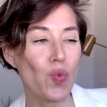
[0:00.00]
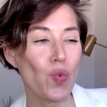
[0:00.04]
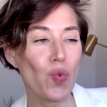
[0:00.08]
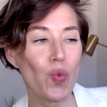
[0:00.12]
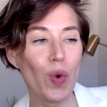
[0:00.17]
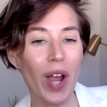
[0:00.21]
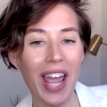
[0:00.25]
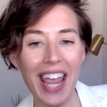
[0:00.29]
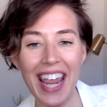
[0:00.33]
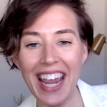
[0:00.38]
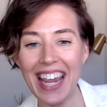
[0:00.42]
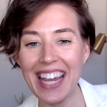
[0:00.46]

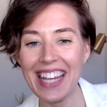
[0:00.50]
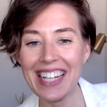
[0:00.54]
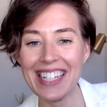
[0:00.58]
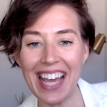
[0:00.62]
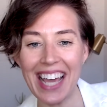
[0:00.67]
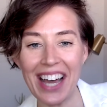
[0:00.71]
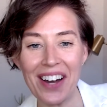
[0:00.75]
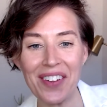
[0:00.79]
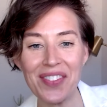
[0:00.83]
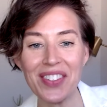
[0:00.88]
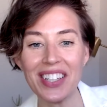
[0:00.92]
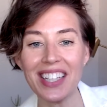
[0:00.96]
way
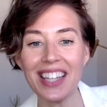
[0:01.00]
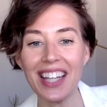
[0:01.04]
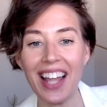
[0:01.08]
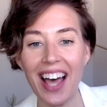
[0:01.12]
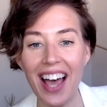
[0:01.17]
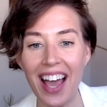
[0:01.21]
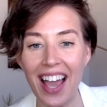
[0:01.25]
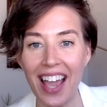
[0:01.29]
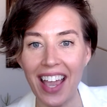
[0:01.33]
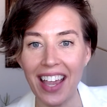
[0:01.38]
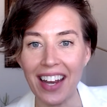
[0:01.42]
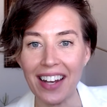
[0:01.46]
down the
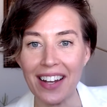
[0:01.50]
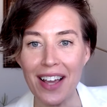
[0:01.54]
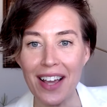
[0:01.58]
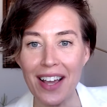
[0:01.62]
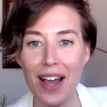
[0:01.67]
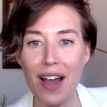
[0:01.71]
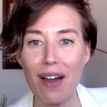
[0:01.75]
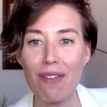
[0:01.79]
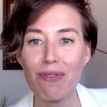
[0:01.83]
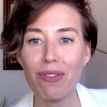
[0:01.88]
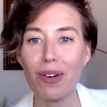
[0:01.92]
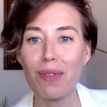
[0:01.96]
line
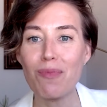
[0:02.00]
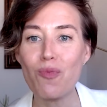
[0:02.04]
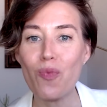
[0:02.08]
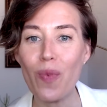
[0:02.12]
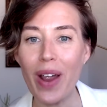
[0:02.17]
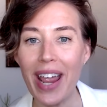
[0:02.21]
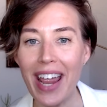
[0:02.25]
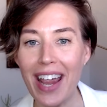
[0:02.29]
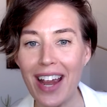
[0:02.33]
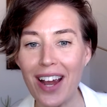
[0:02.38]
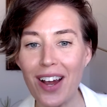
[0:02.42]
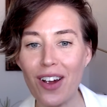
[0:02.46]
from
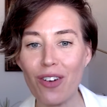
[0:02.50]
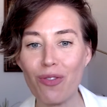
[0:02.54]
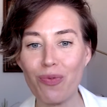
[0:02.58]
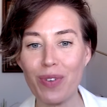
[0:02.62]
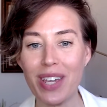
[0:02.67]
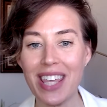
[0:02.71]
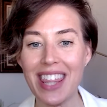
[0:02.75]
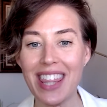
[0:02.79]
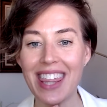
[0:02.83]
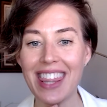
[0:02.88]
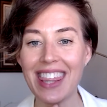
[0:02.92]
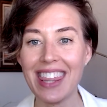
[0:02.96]
where
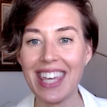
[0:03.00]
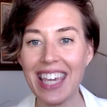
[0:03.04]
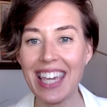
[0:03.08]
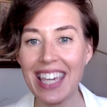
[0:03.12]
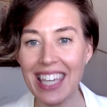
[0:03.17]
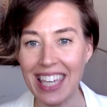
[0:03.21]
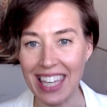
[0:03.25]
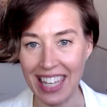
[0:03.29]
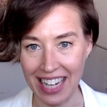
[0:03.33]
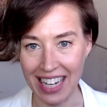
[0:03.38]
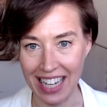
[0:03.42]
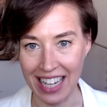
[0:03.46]
we think
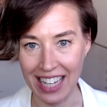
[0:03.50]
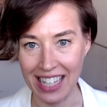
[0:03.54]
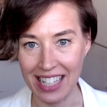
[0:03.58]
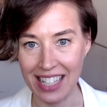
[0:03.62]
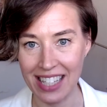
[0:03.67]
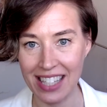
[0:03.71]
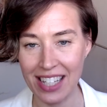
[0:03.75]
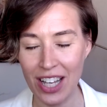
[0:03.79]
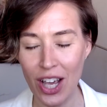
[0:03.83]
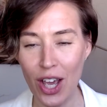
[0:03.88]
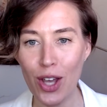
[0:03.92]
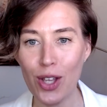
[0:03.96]
it
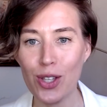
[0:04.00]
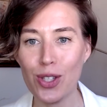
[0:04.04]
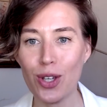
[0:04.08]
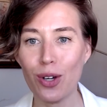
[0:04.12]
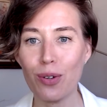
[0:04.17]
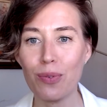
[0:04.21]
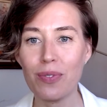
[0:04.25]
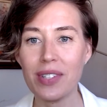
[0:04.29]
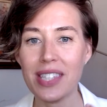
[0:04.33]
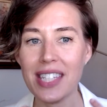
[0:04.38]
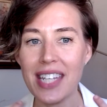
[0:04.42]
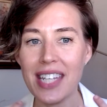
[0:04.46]
is.
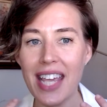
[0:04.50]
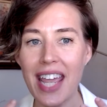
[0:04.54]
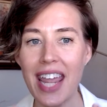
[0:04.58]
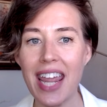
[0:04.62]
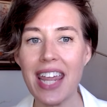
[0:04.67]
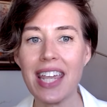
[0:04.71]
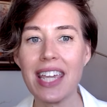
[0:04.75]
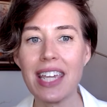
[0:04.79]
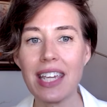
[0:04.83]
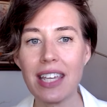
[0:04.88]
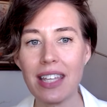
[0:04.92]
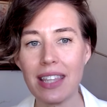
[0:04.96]
So
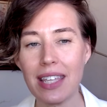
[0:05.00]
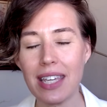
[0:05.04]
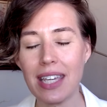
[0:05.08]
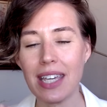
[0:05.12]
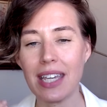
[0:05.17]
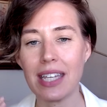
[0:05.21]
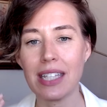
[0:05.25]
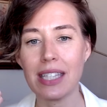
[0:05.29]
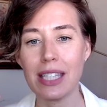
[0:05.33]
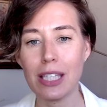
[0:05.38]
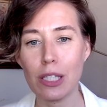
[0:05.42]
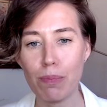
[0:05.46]
taking the
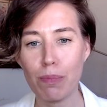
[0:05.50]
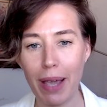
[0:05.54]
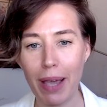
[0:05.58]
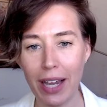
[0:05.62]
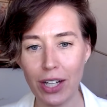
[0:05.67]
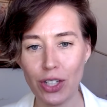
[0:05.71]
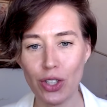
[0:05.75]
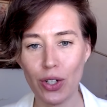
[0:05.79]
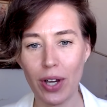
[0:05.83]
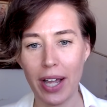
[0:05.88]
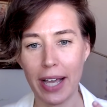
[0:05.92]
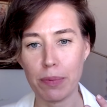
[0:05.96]

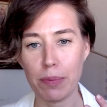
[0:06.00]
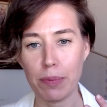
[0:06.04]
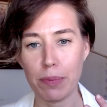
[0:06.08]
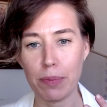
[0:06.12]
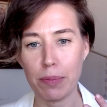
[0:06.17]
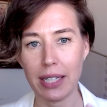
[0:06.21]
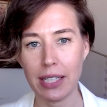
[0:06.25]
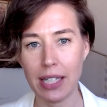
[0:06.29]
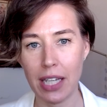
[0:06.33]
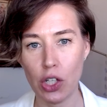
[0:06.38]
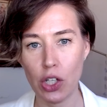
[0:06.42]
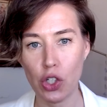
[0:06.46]
inspect your
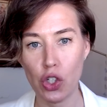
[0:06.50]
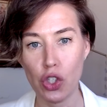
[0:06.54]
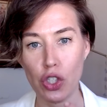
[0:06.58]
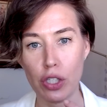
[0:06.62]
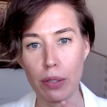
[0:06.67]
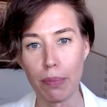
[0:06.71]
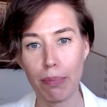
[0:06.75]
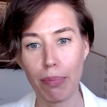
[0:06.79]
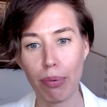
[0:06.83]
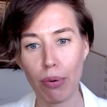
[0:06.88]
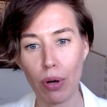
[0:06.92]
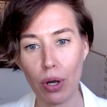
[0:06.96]
expectations
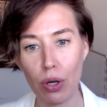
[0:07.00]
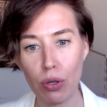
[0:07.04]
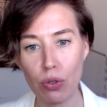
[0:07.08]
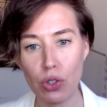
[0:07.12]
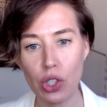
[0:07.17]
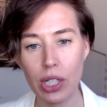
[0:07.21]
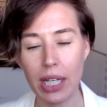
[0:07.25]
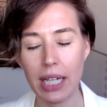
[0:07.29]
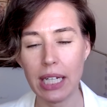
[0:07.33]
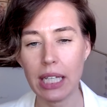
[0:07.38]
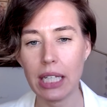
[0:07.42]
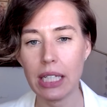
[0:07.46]
approach
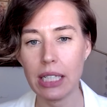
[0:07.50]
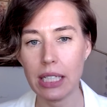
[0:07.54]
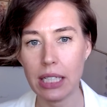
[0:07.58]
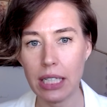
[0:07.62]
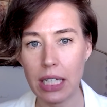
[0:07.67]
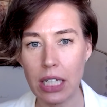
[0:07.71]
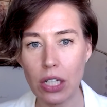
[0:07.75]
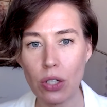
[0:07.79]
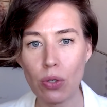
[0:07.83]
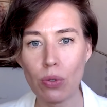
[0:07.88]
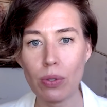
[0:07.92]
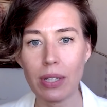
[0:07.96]
and
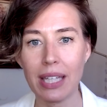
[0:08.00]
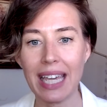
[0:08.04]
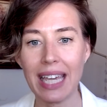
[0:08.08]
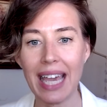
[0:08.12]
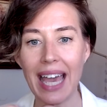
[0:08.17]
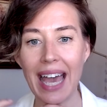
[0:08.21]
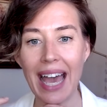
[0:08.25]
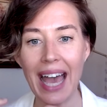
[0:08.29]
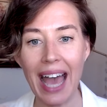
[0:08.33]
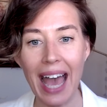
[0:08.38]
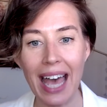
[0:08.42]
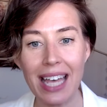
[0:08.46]
continually
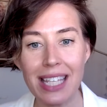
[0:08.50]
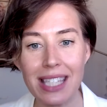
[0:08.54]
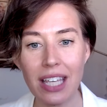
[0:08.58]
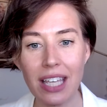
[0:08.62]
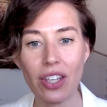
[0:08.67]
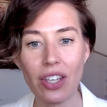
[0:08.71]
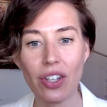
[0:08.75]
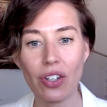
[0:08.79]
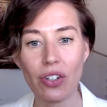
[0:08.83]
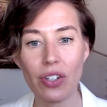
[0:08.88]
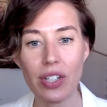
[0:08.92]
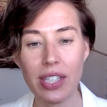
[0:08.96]

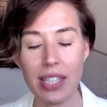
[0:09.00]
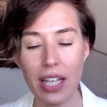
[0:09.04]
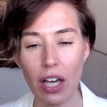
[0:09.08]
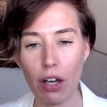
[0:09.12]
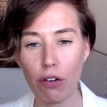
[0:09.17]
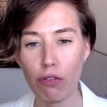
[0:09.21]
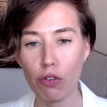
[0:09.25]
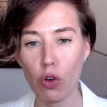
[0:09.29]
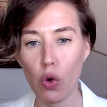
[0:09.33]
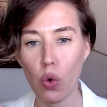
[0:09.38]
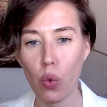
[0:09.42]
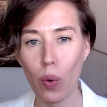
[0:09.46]
asking
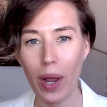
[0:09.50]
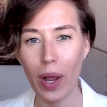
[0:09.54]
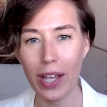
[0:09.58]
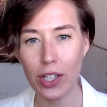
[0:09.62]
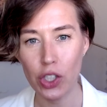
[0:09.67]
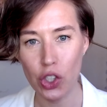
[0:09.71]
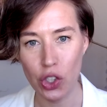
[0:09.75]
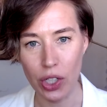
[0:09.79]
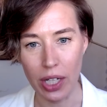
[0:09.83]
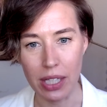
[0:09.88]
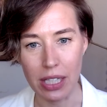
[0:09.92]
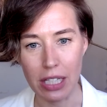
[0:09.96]
yourself
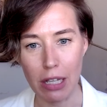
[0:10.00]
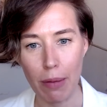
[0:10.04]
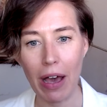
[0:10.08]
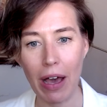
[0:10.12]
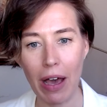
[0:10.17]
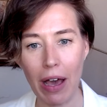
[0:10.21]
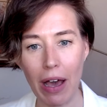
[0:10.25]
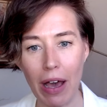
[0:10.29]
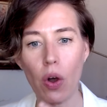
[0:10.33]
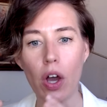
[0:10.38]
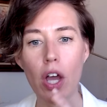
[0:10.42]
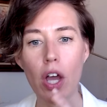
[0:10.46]
questions about